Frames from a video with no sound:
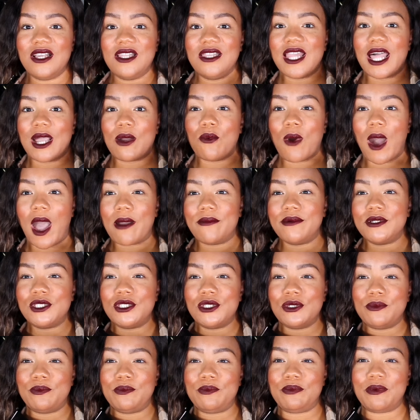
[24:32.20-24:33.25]
Like, why would
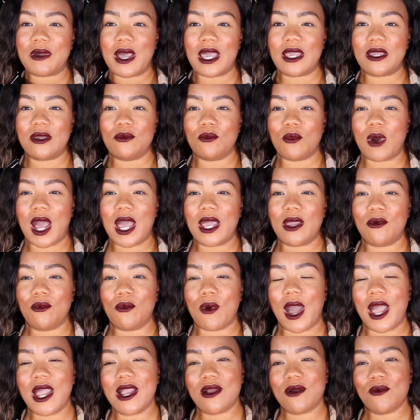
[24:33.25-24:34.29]
you? Why
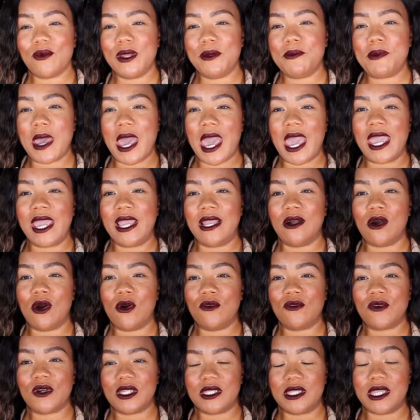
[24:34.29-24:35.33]
why are we paying
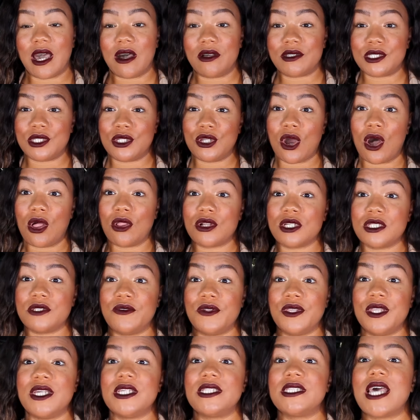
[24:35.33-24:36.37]
over a thousand dollars
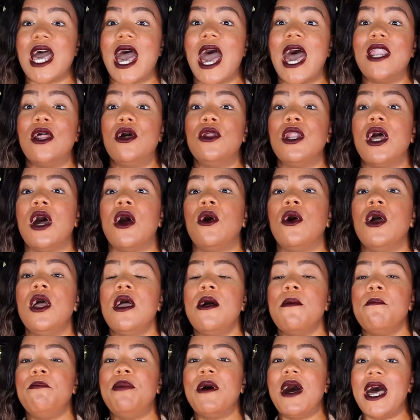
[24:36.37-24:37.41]
for this? I don't know,
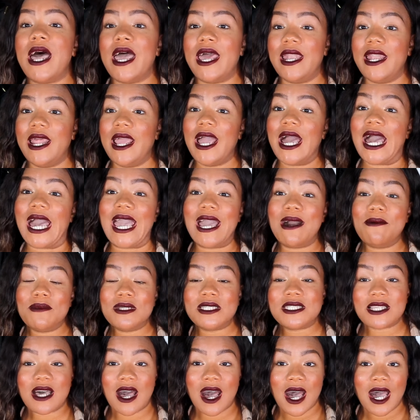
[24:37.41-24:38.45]
but
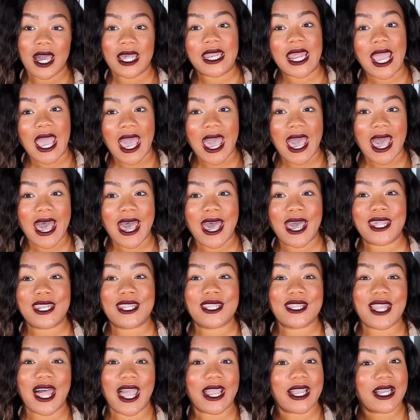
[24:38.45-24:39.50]
Amazon
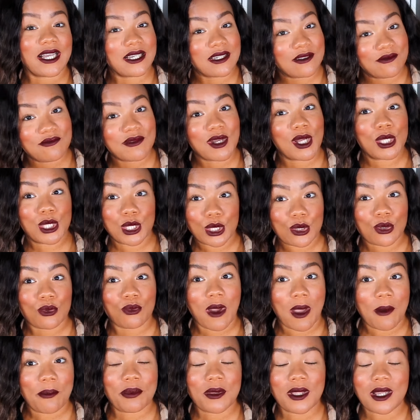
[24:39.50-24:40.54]
had like a little
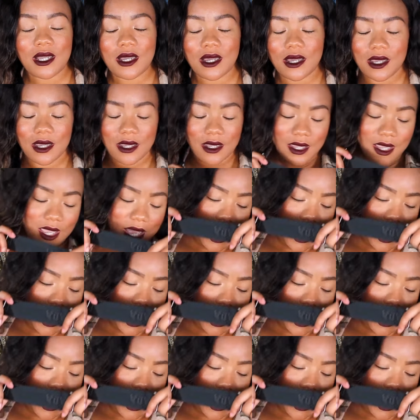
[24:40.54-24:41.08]
replica.